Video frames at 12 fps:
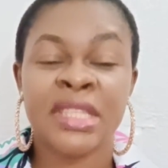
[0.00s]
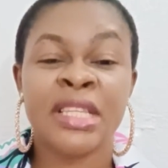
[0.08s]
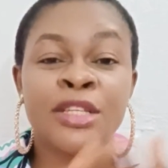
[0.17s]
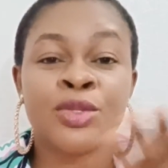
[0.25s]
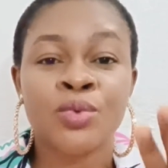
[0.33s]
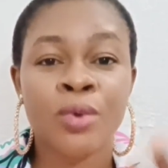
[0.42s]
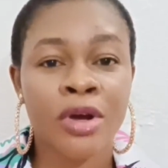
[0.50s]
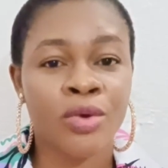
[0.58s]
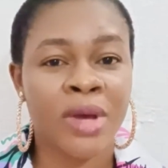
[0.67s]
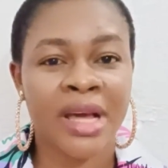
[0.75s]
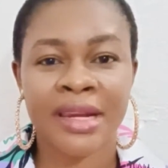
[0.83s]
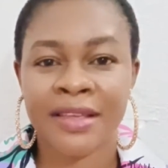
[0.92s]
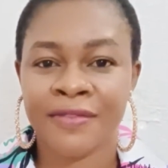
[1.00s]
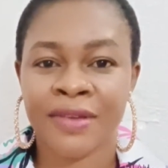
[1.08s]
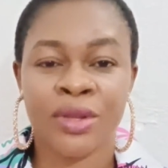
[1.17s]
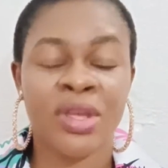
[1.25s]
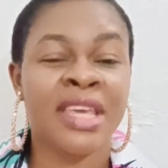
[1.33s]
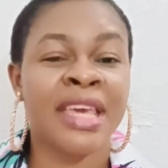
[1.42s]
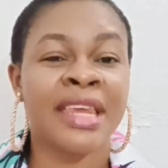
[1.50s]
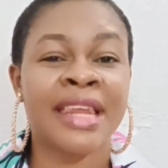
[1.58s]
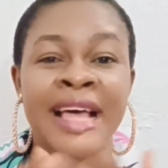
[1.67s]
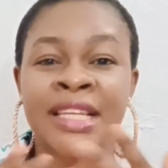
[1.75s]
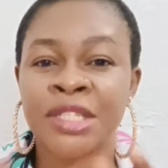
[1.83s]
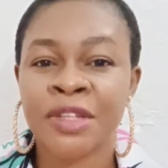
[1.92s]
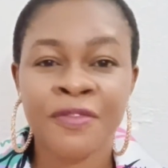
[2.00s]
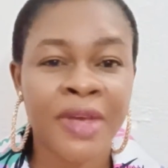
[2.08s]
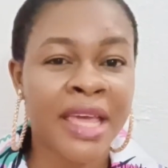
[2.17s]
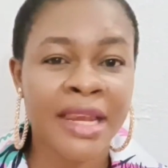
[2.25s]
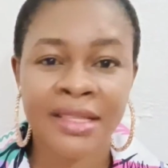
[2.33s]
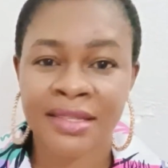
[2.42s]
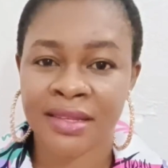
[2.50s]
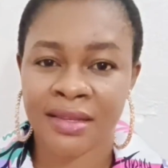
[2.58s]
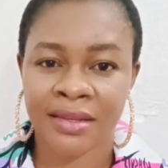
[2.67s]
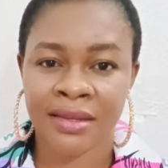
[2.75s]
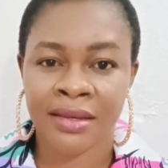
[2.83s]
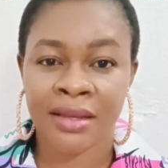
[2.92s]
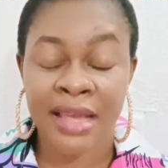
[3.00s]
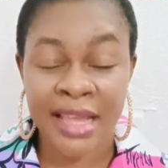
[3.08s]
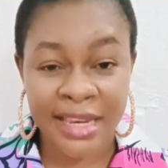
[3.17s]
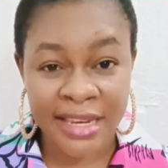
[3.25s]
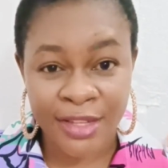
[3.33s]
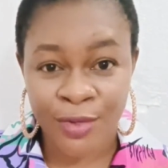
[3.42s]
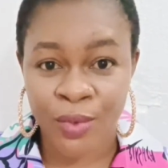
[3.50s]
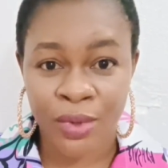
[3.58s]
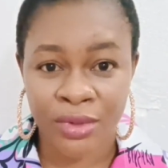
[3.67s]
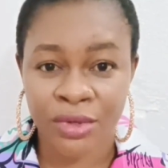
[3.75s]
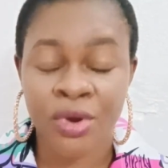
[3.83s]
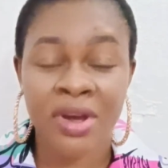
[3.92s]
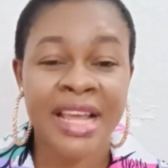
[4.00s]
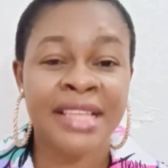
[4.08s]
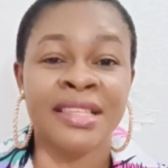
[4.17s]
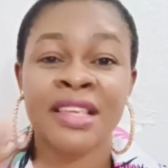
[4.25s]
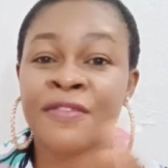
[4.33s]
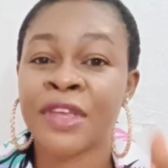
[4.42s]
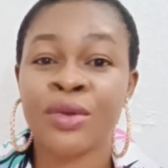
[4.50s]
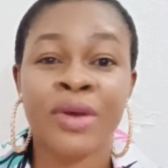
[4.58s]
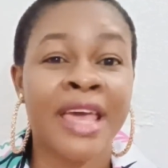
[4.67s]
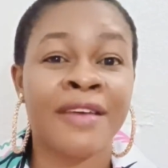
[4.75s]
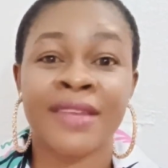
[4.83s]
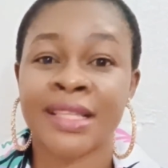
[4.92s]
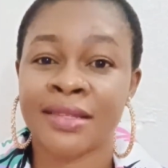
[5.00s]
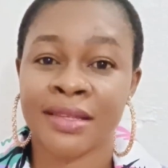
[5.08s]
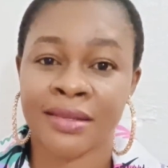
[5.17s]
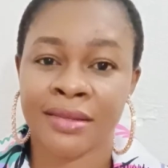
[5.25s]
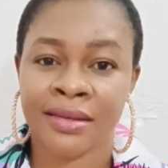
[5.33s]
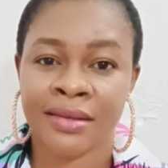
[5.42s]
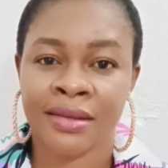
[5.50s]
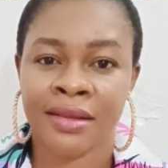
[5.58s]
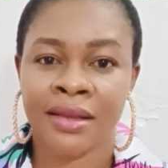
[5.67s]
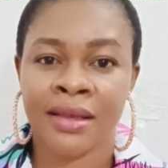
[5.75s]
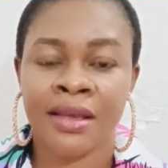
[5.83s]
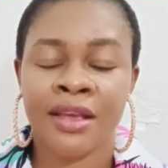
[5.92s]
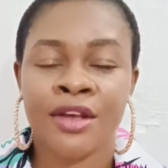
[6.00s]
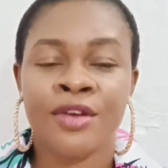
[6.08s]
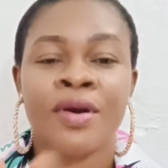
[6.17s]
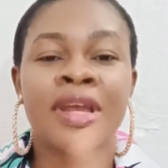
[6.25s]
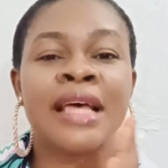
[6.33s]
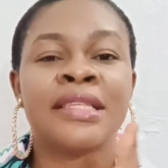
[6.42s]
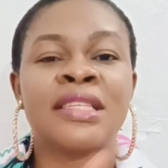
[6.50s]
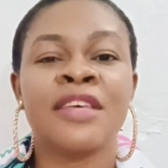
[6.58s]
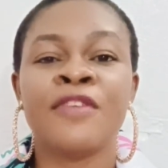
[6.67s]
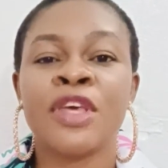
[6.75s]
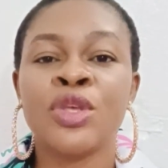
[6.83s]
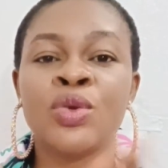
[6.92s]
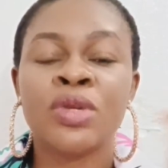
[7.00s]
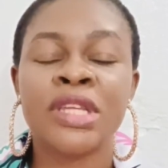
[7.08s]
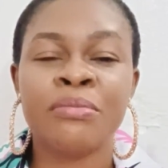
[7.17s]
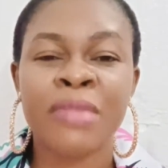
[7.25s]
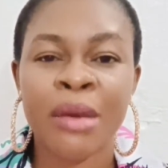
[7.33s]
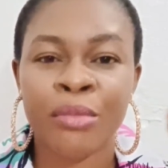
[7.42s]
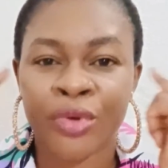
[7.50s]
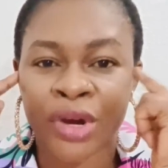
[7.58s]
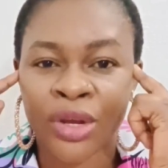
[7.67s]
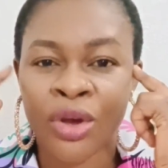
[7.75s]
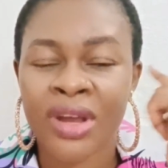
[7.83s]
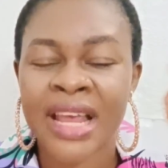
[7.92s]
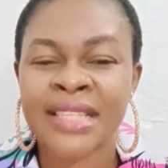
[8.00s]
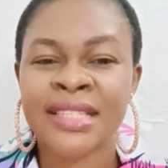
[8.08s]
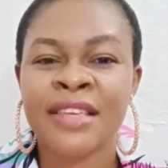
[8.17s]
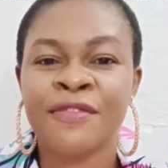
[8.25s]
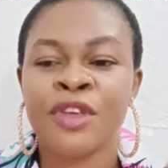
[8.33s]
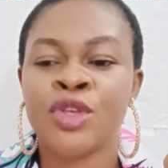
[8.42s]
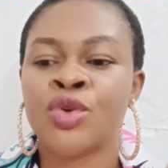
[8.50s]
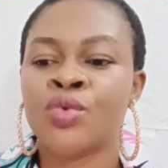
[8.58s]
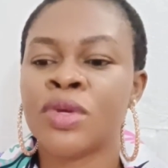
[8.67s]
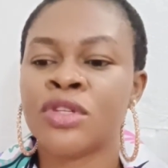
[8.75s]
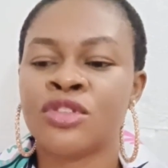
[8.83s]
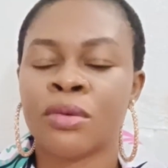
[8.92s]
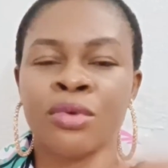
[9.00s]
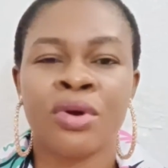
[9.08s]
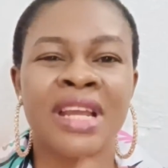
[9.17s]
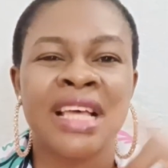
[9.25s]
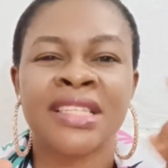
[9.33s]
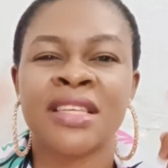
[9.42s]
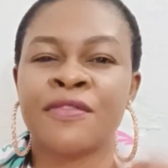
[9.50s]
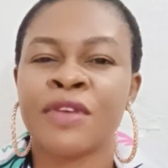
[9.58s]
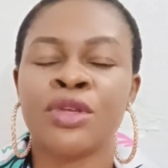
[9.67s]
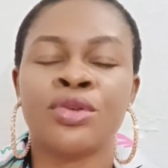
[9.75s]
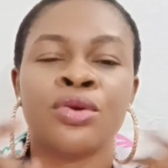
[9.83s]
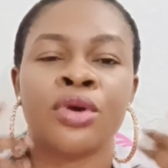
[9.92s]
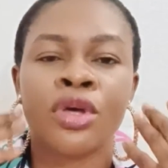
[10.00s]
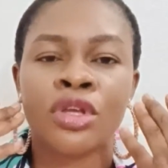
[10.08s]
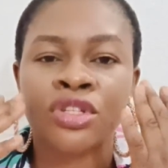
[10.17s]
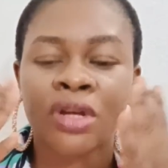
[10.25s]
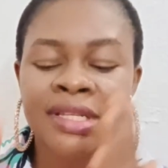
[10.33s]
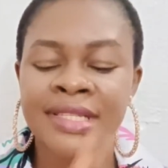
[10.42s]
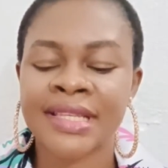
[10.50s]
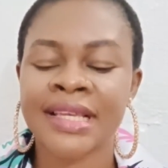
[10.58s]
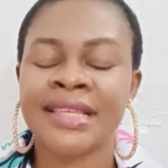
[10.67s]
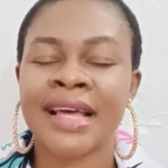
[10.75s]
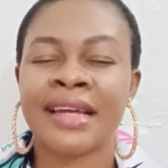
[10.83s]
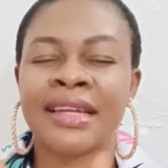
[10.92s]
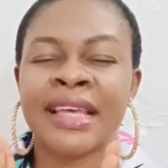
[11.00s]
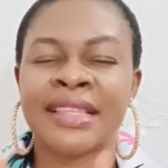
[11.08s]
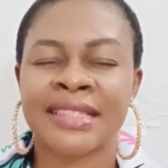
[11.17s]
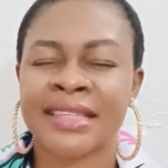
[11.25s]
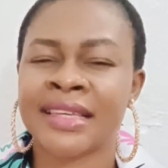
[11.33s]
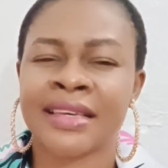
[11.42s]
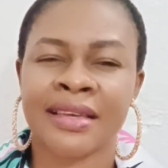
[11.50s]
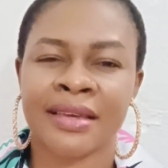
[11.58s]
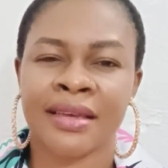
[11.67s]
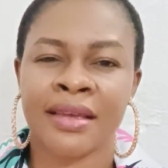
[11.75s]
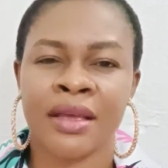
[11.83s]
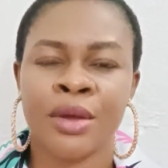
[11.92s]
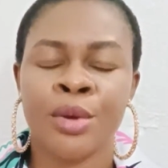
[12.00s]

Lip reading: This world we are living, you can achieve anything in this world. God has given you everything. God has given you the memory. God has given you wisdom. God has given you, just sit down and think.